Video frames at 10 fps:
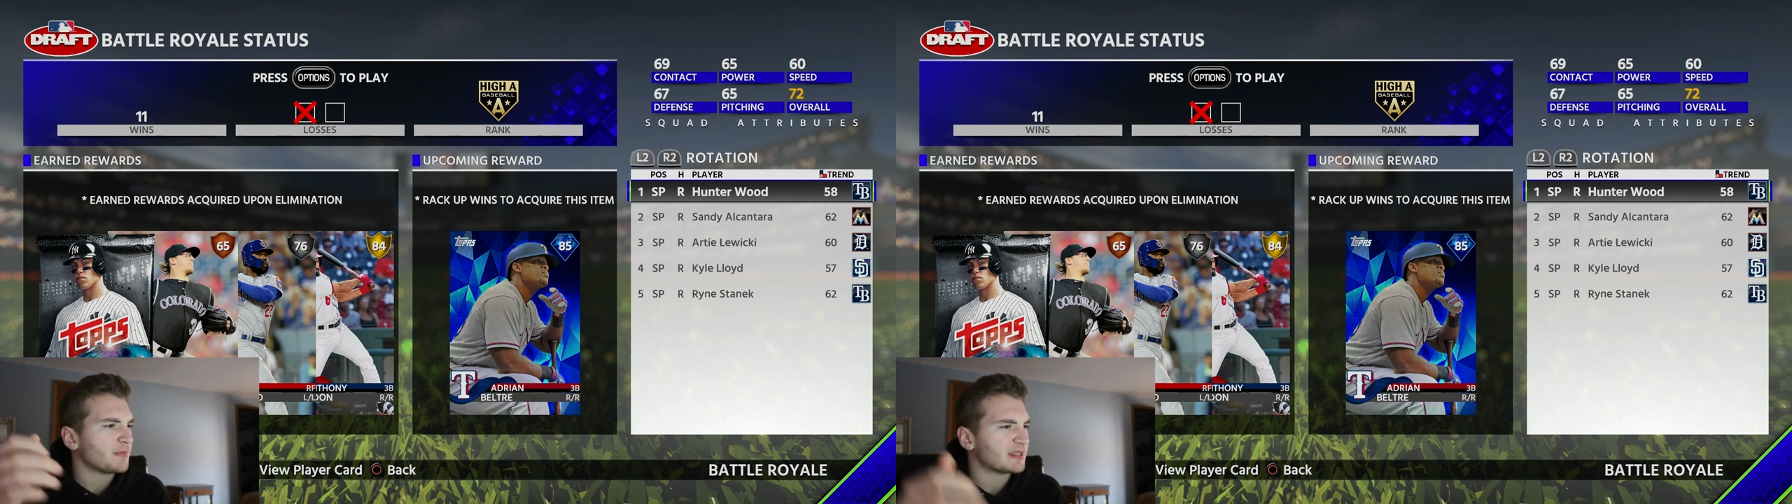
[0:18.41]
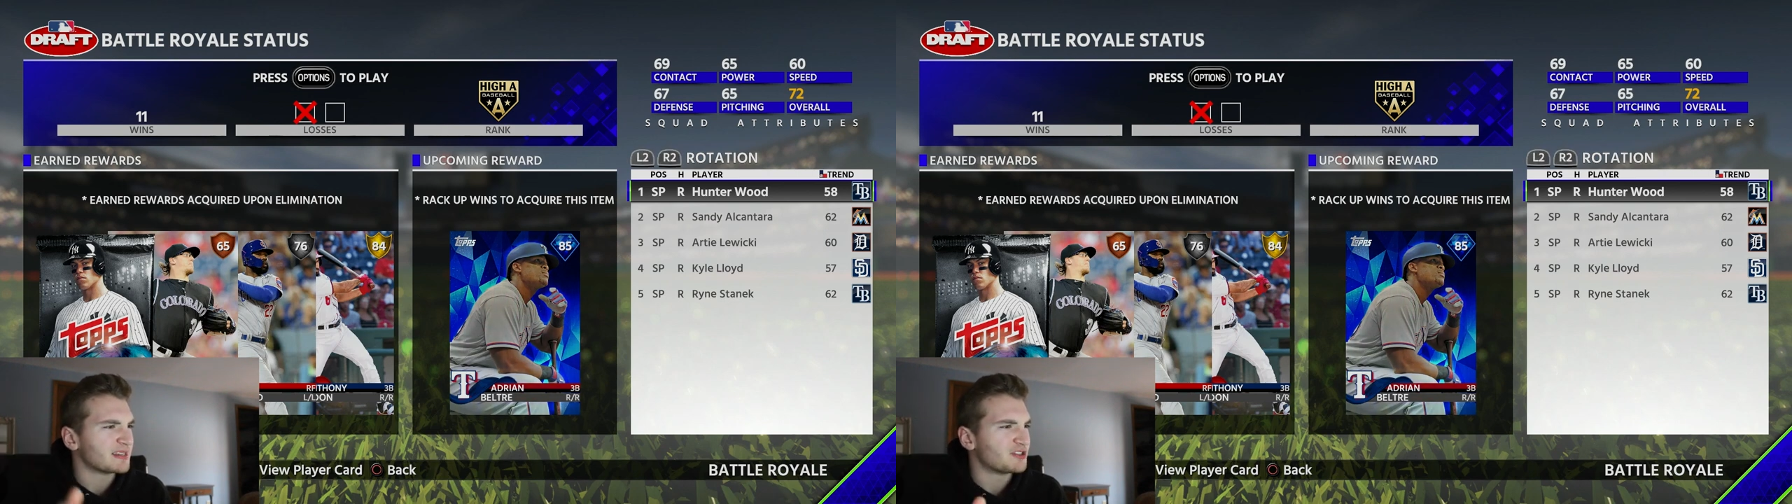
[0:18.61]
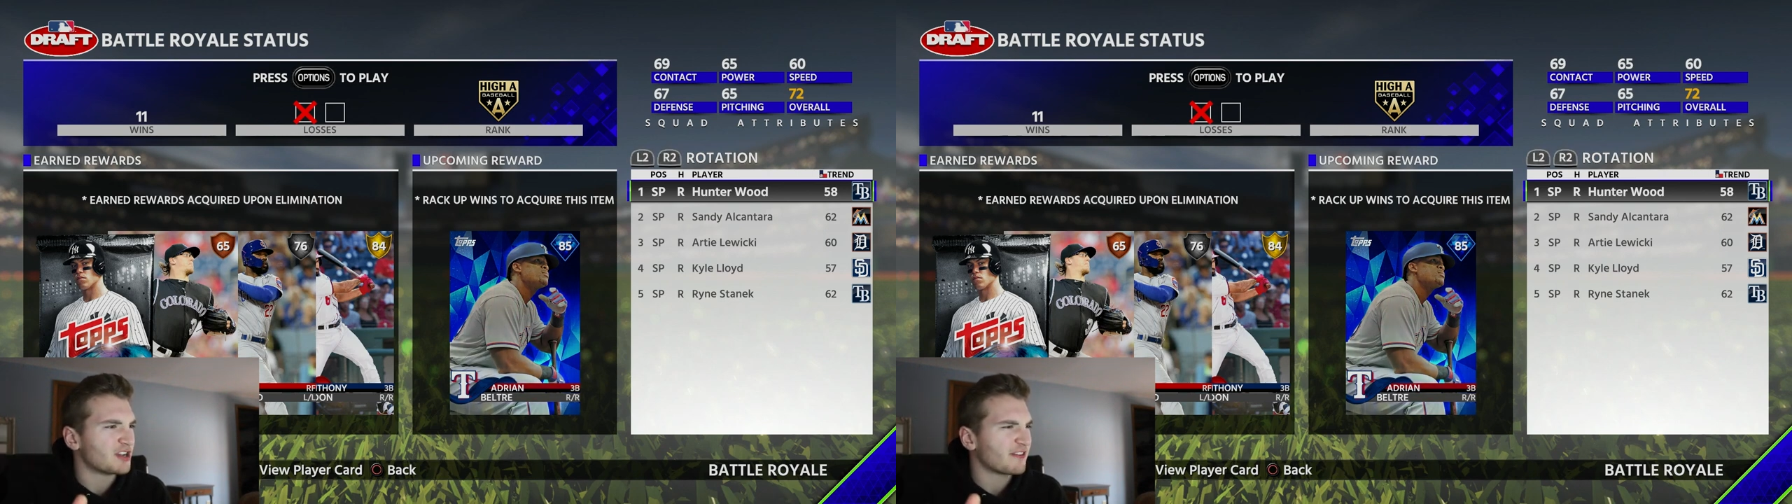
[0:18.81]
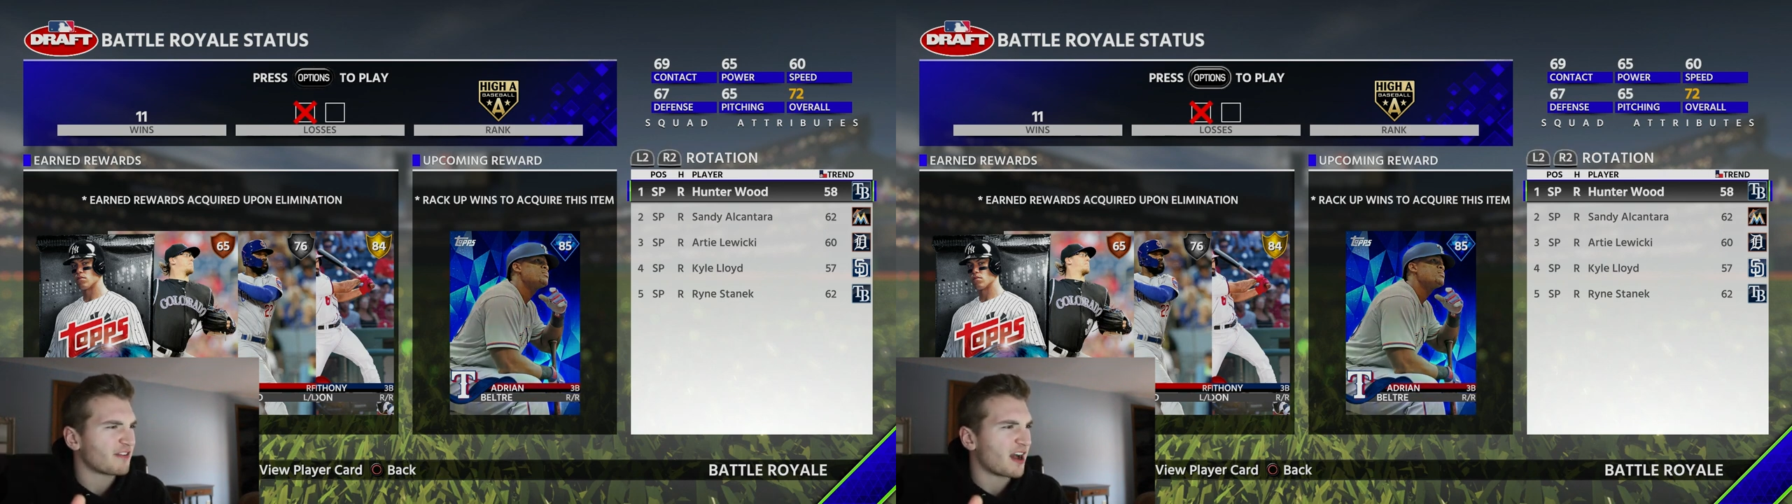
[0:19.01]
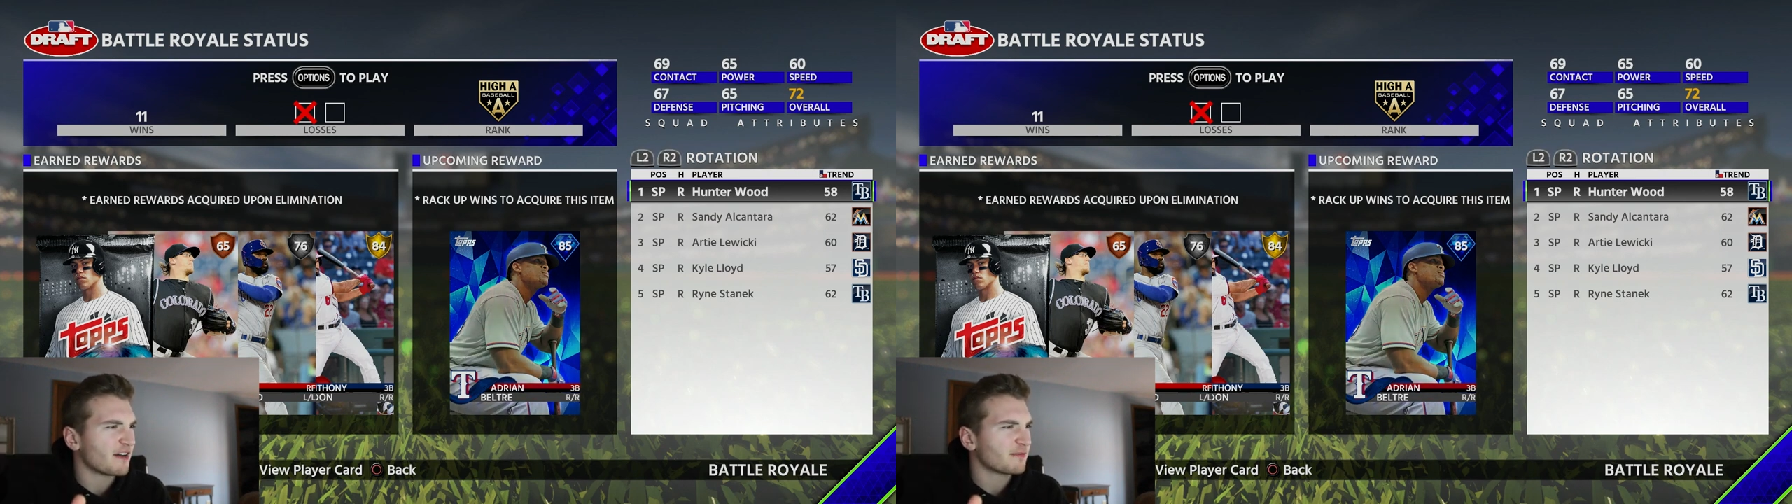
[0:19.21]
is it
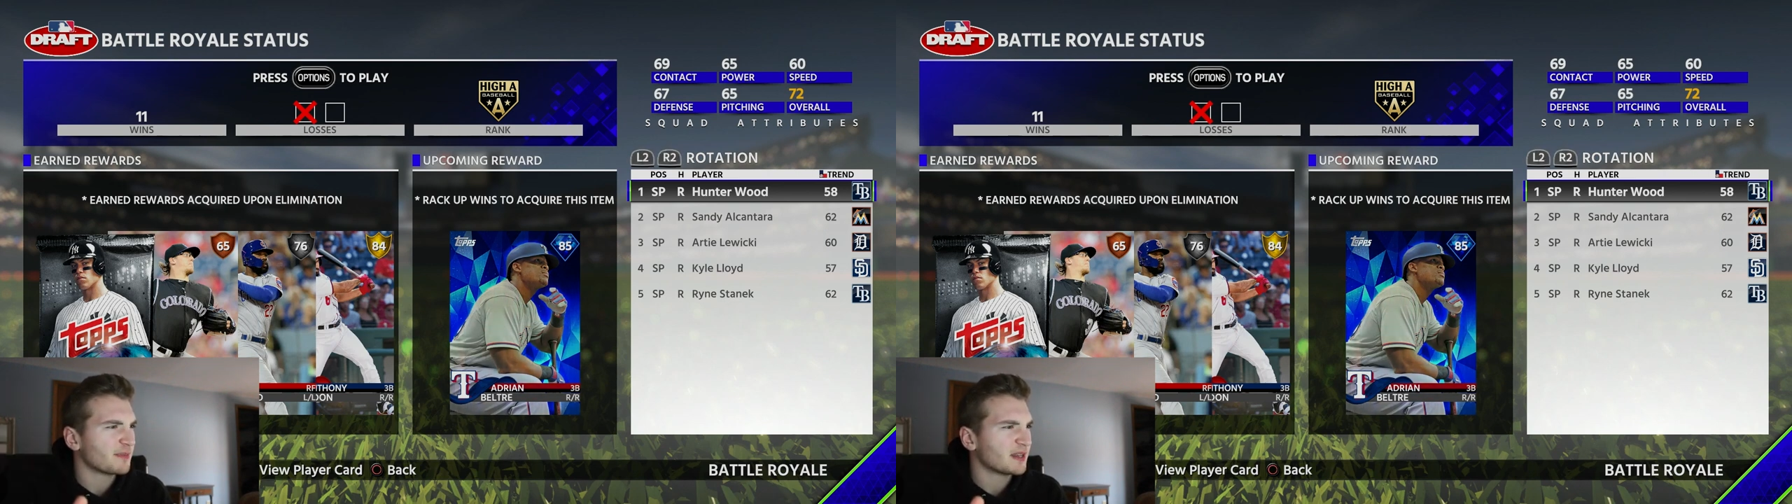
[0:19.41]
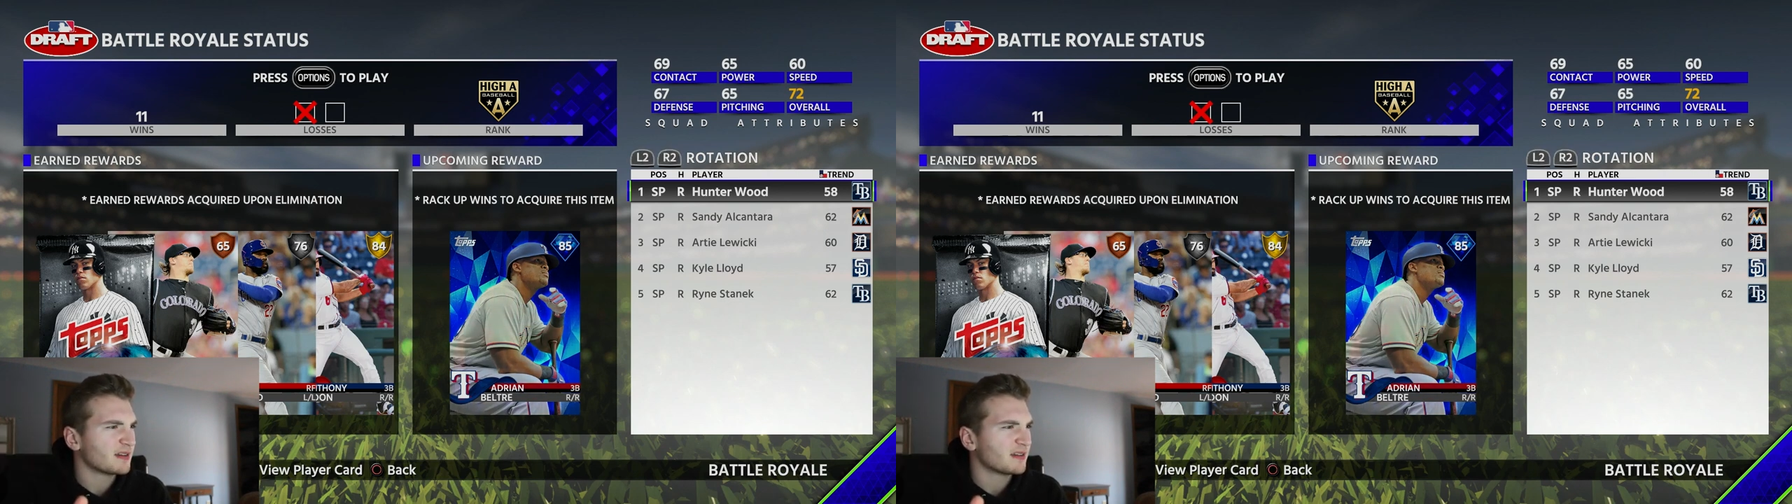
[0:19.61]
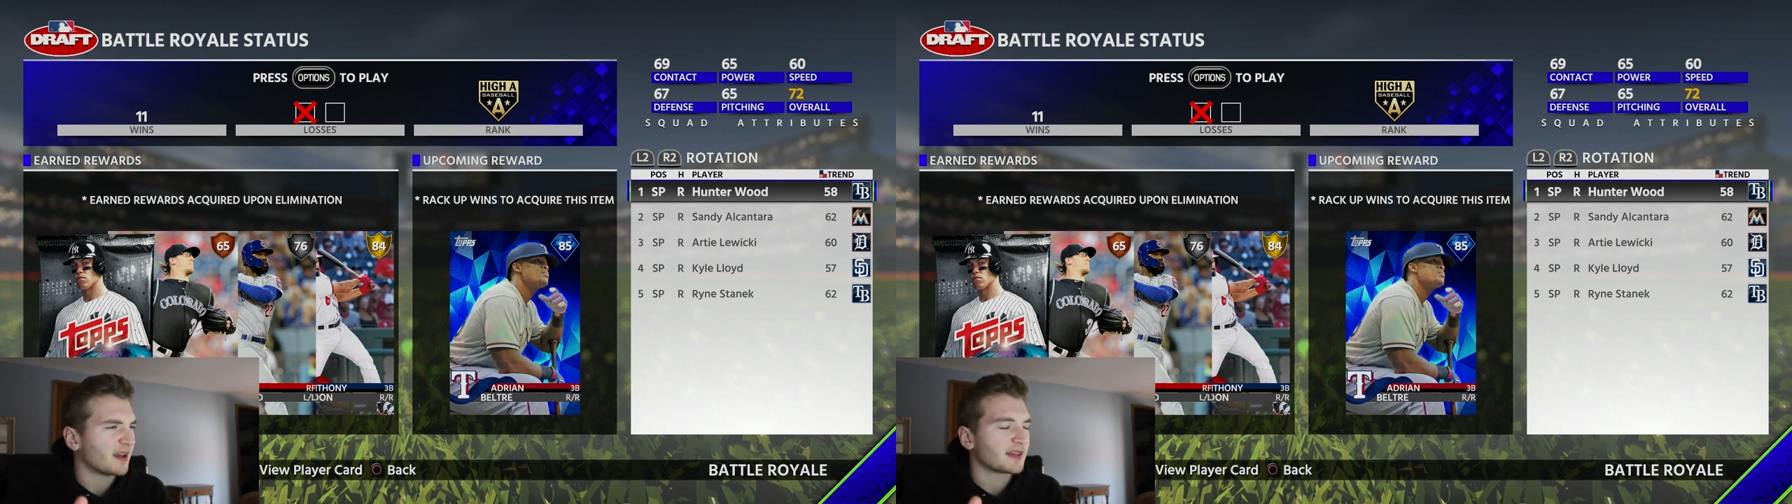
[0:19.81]
Jeff Hoffman?